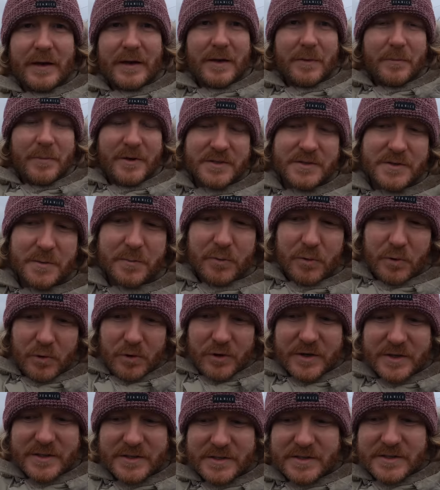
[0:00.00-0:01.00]
little bit
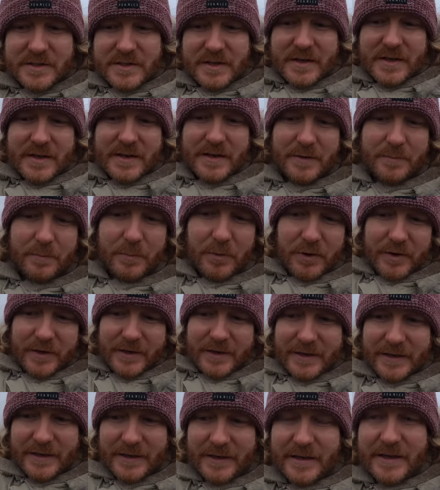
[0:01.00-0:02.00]
surprised by
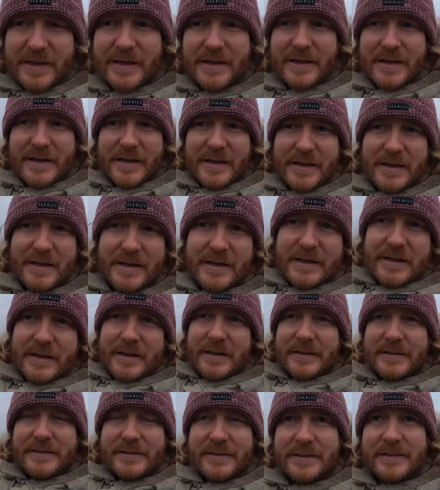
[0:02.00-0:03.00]
the
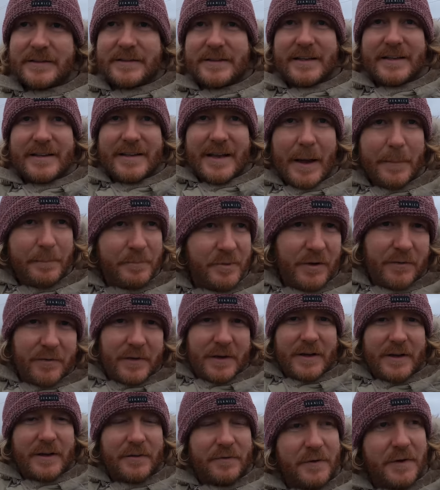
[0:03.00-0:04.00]
the, the depth of
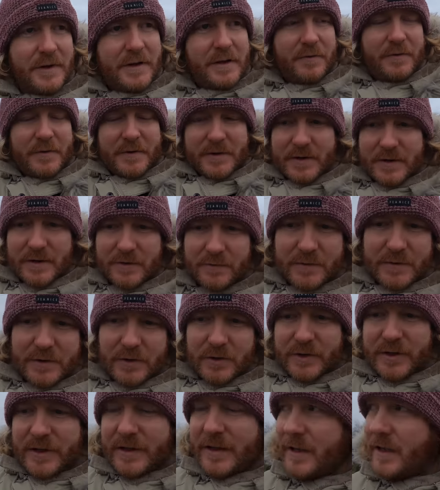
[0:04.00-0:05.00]
it, if you if you if you
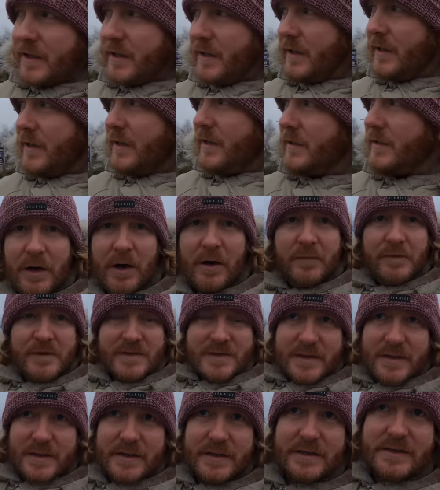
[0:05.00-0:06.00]
like.
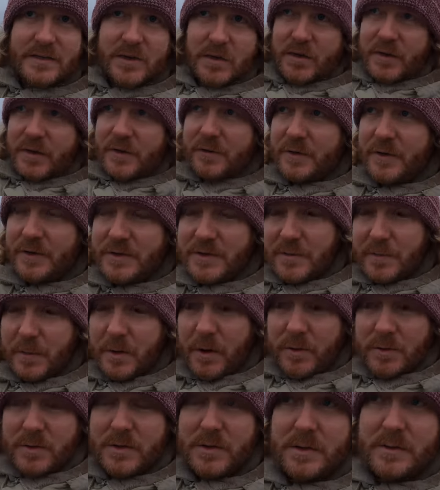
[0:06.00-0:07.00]
Obviously it's kind of, I
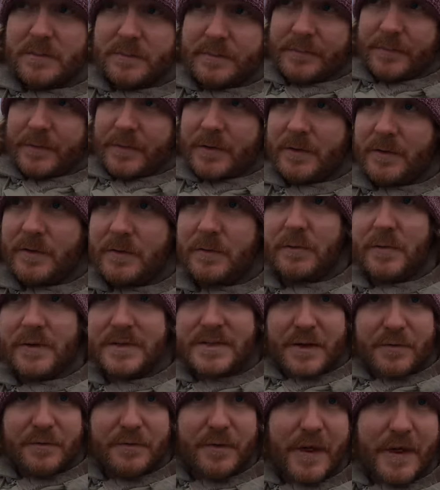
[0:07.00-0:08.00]
suppose, I don't want to
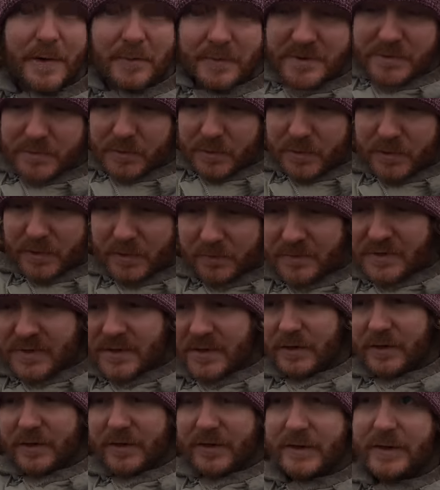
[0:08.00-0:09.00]
say famous, but
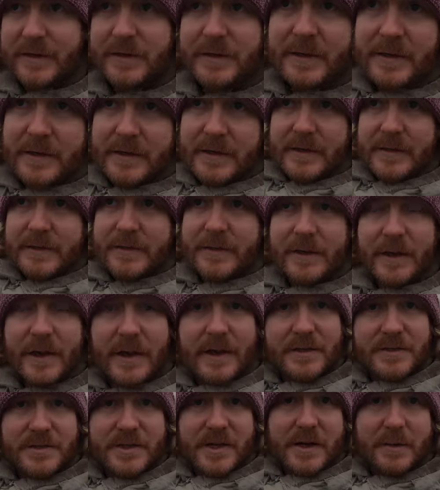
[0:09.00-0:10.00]
obviously like the the
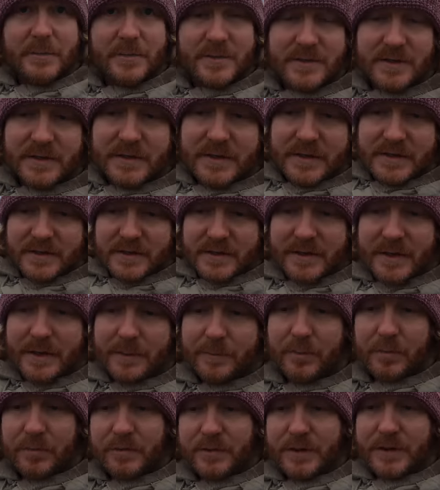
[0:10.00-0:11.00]
gas chambers and things like
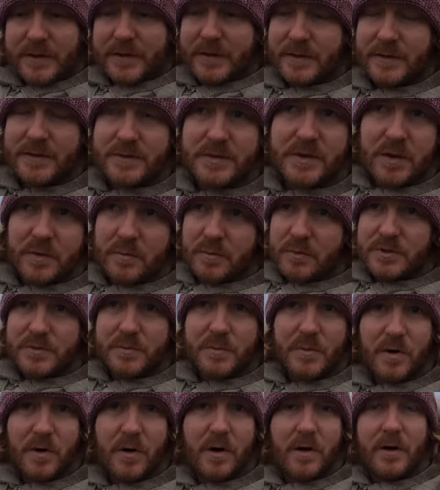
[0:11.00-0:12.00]
that, but they did so much
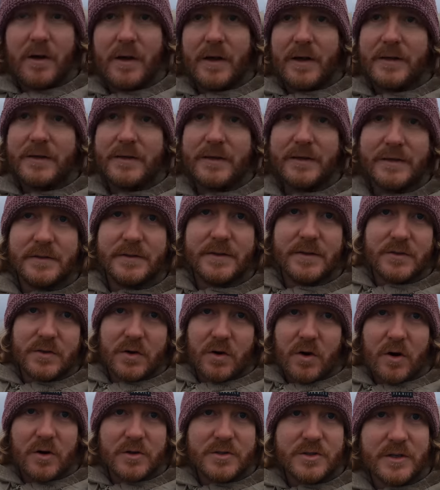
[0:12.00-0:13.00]
more, and the, the
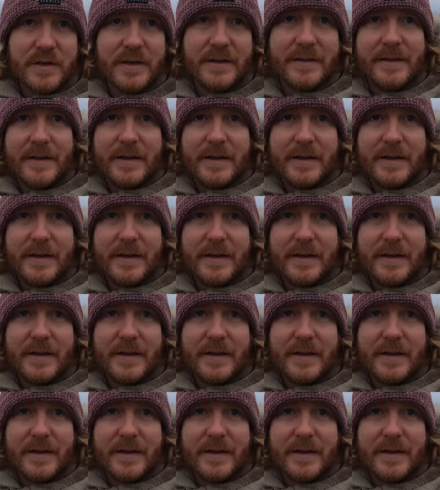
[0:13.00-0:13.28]
torture that